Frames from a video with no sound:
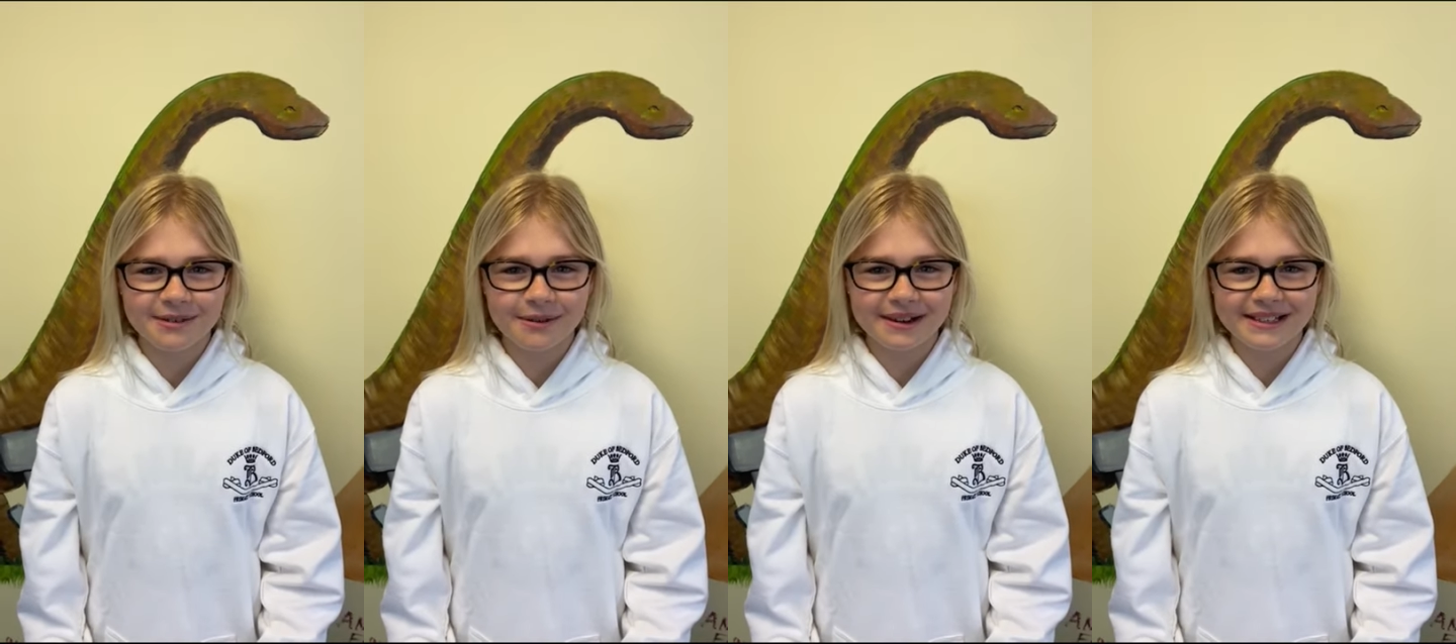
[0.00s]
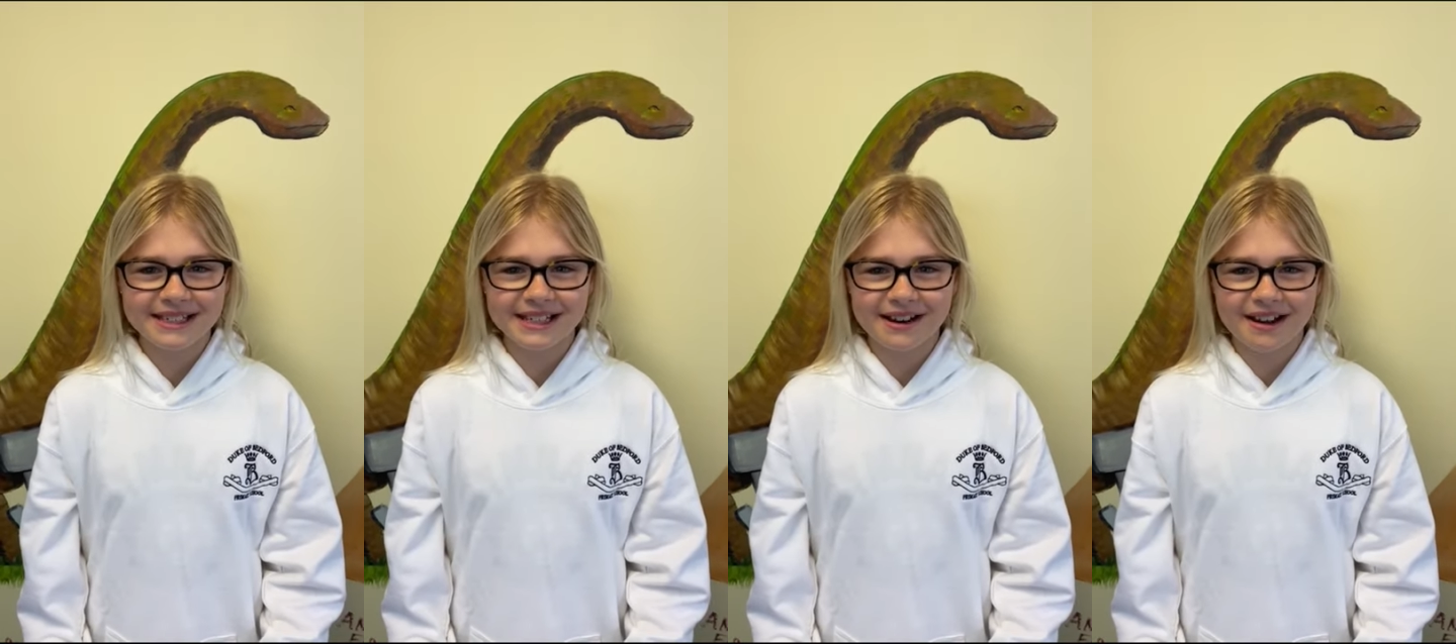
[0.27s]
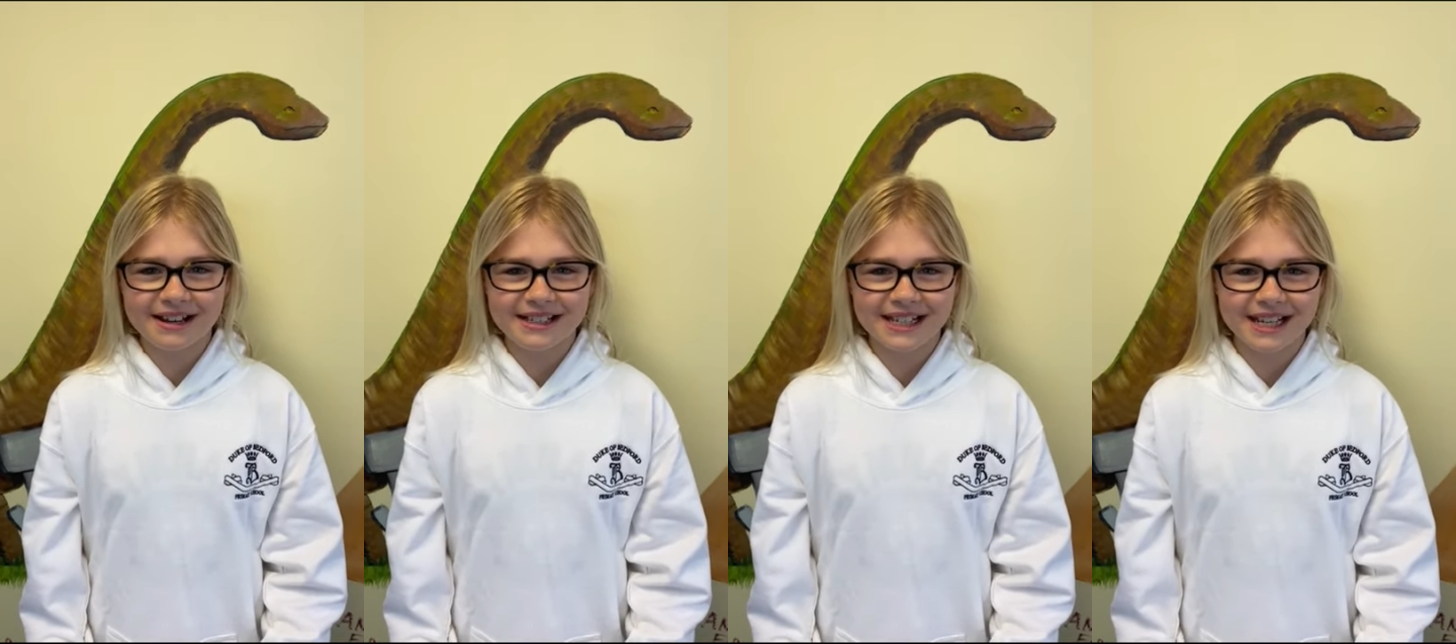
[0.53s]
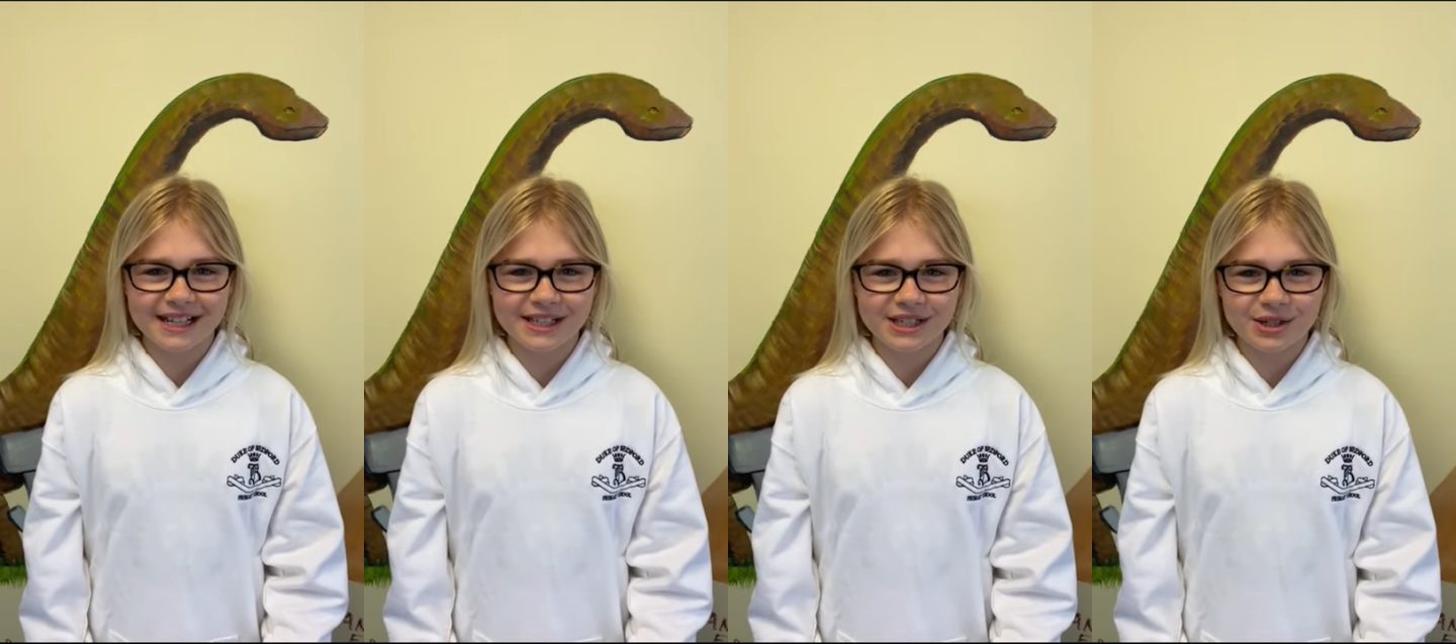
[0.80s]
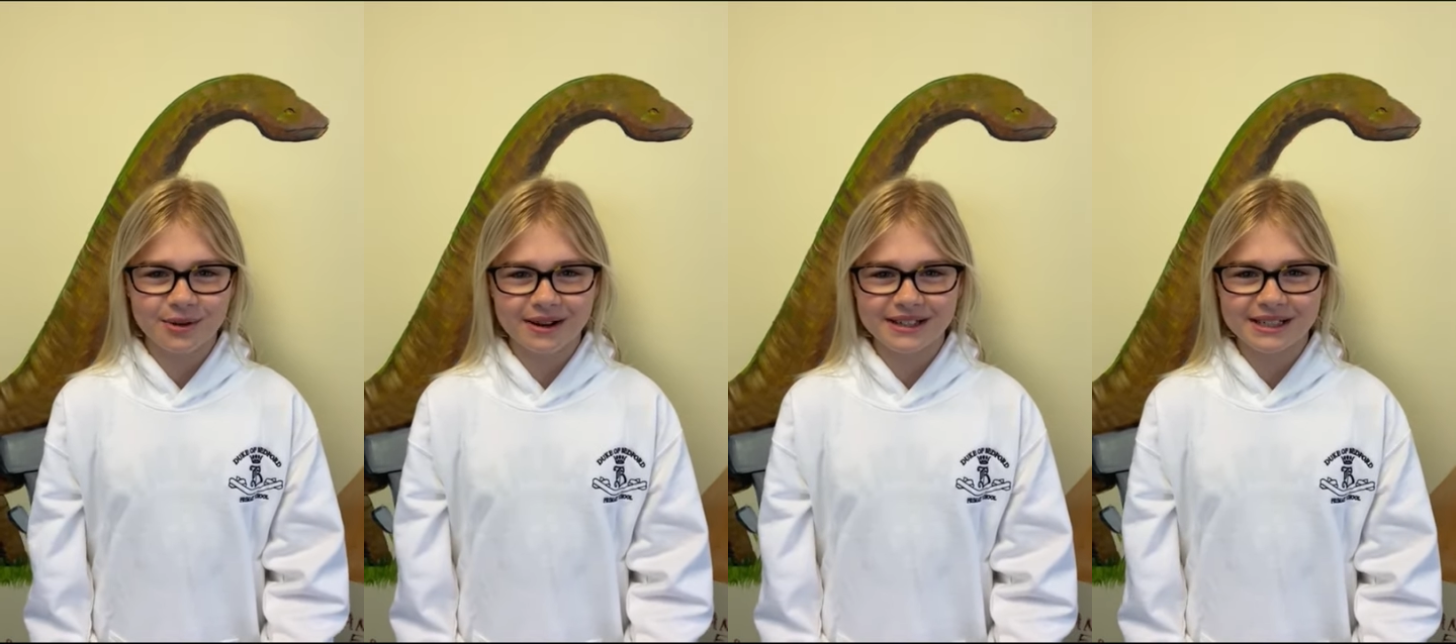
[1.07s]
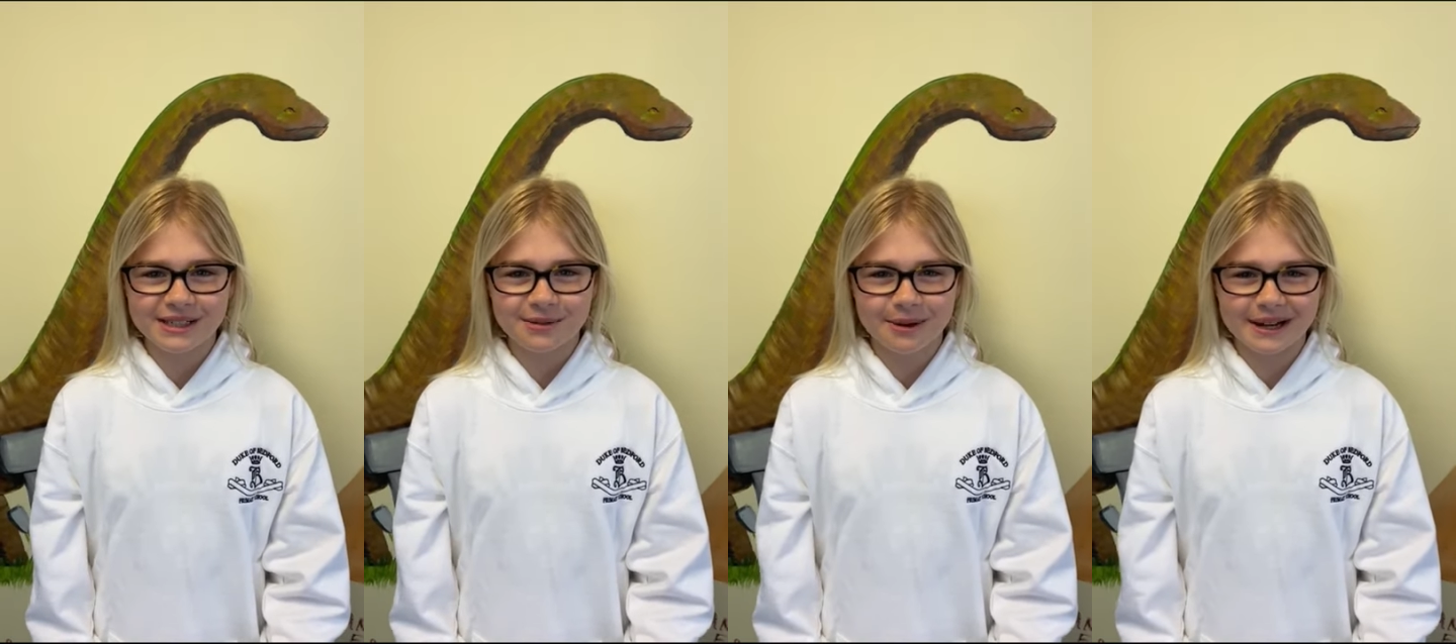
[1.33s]
2019 to
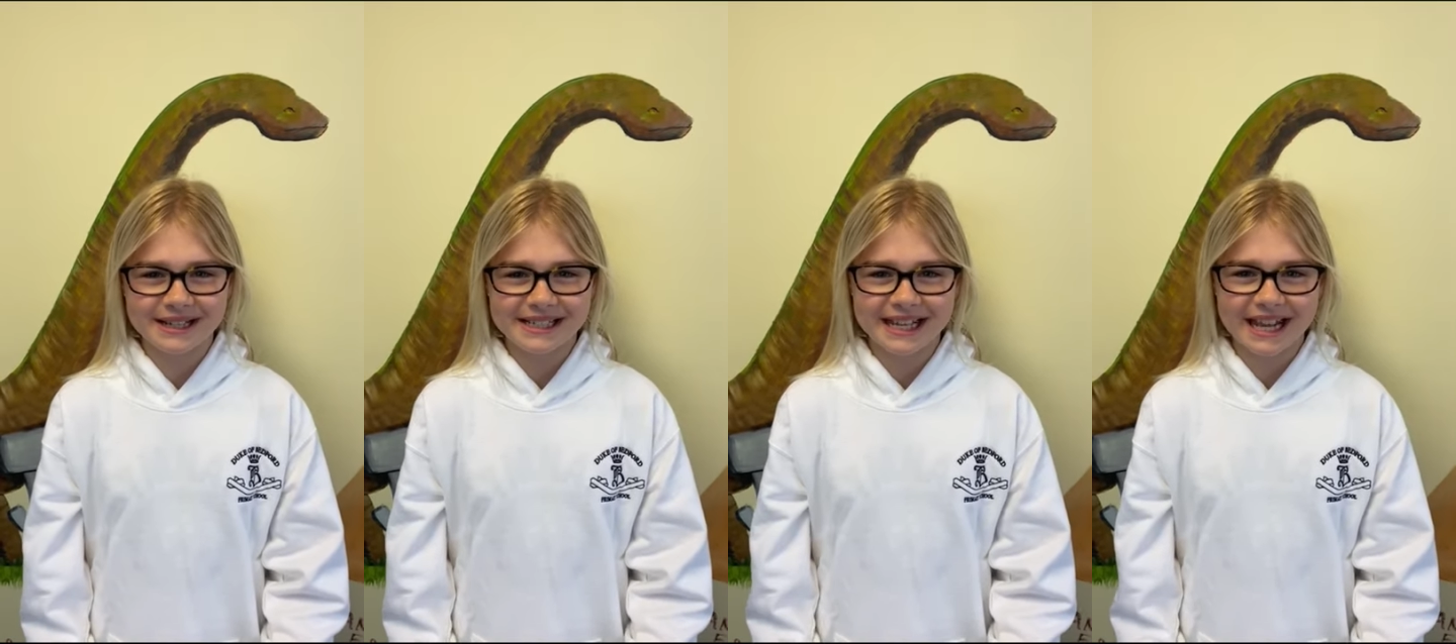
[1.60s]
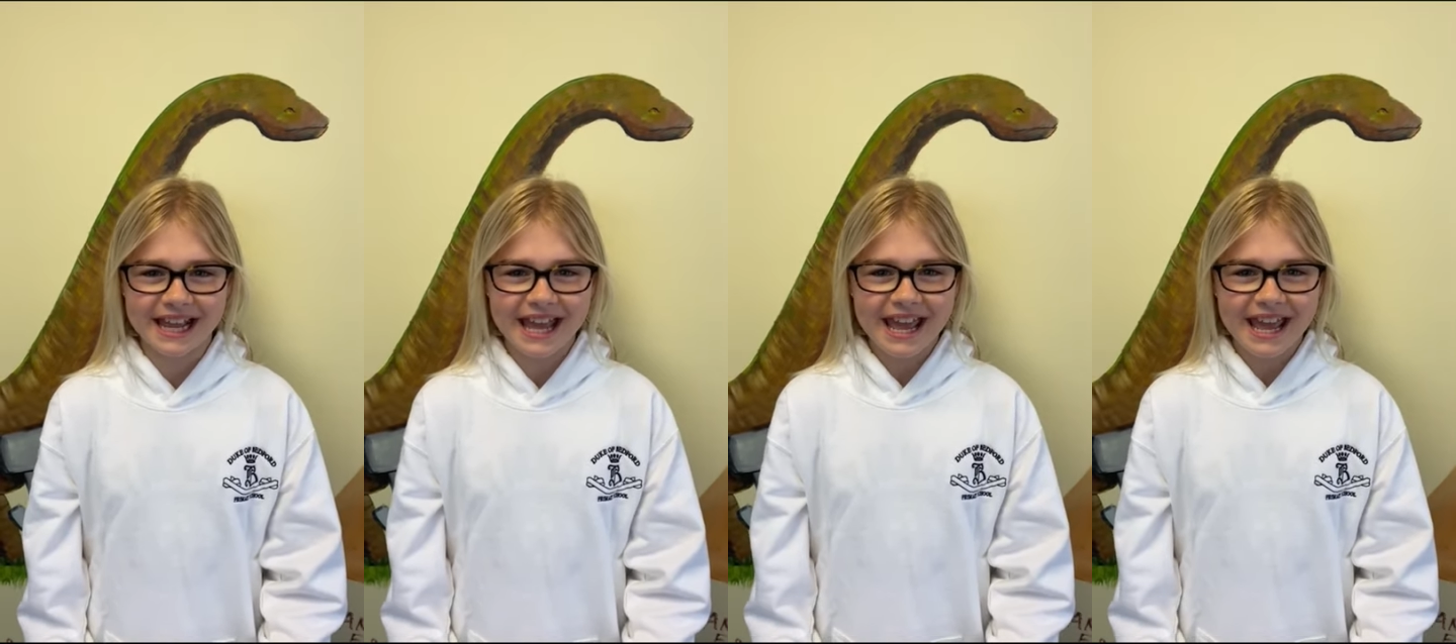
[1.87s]
2020.